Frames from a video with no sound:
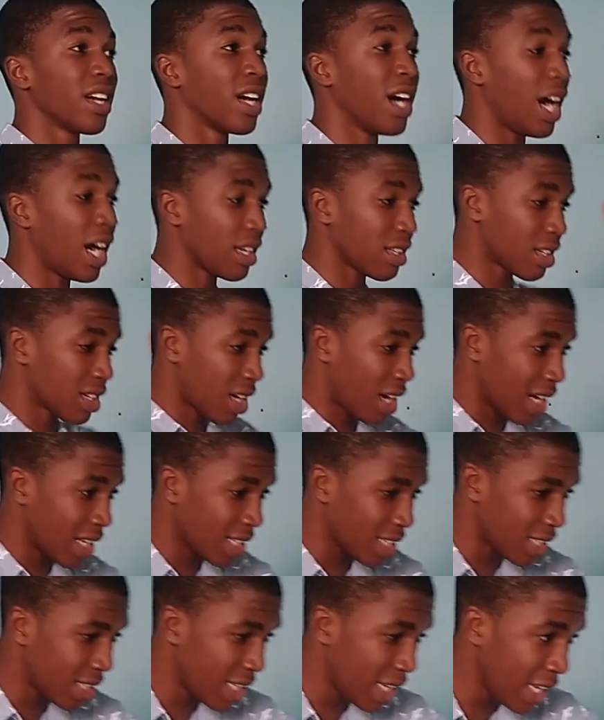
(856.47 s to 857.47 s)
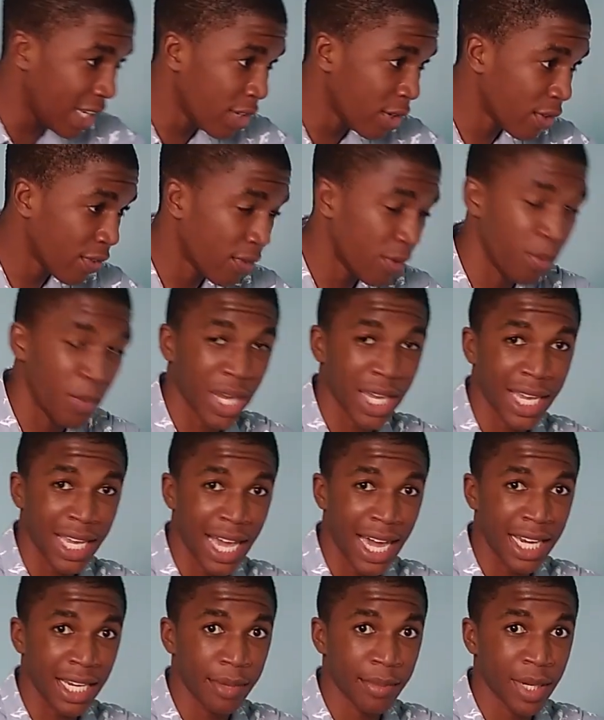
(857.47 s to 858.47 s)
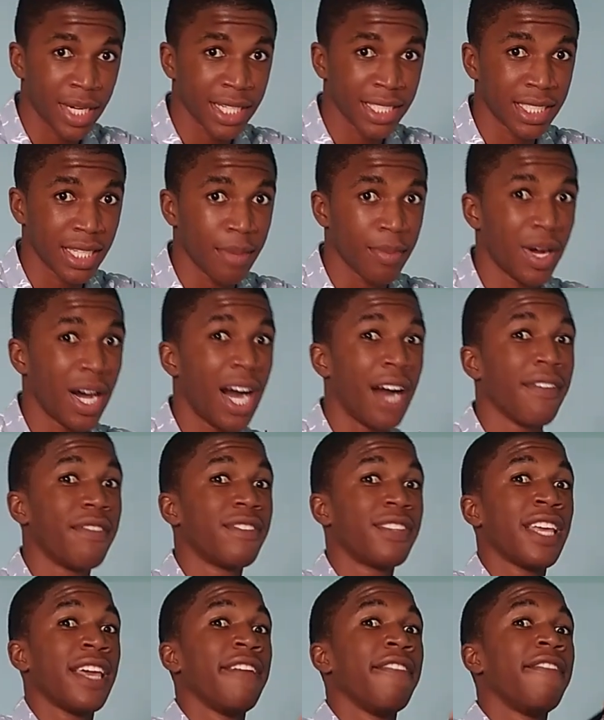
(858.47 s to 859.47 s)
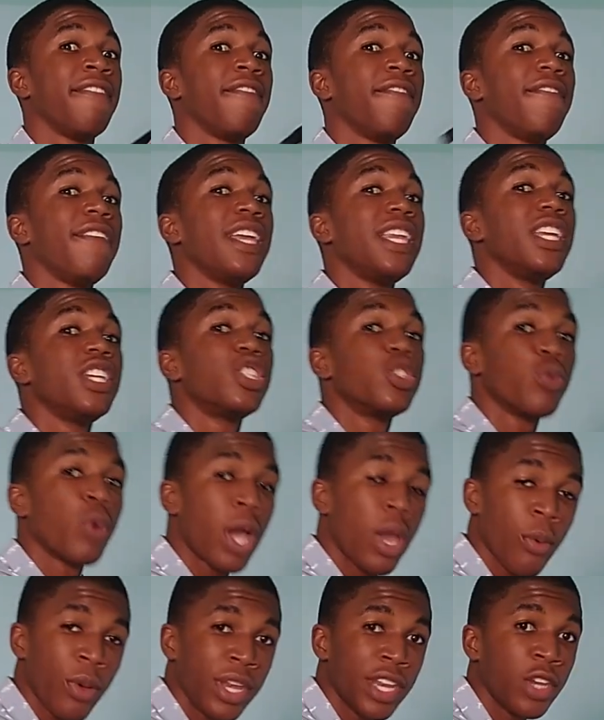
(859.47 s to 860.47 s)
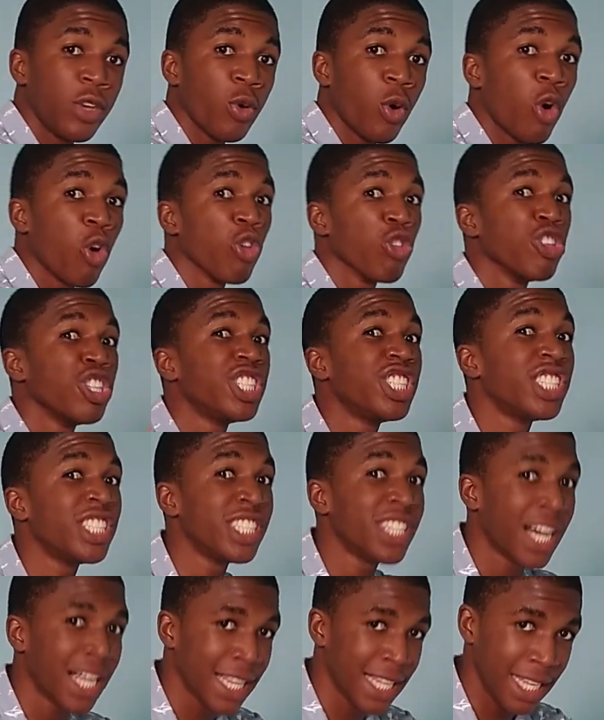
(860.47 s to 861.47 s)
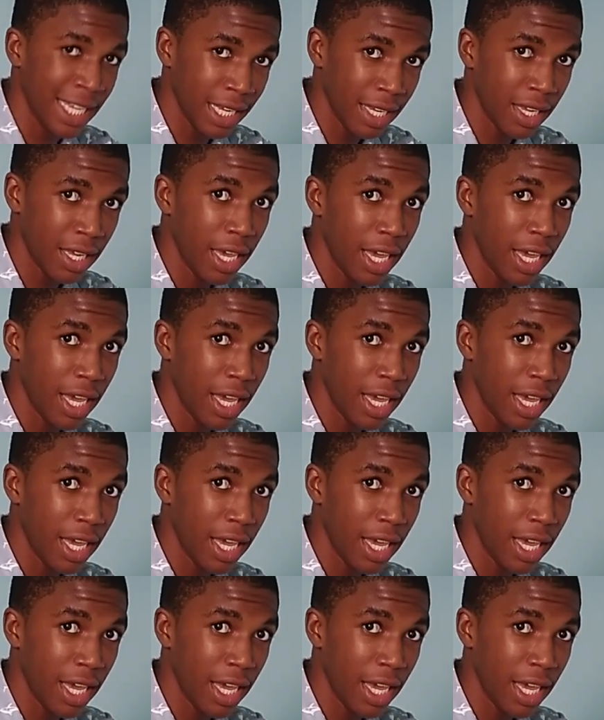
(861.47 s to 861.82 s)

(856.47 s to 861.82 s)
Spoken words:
God continue to make the animals them after he finish what they do originally.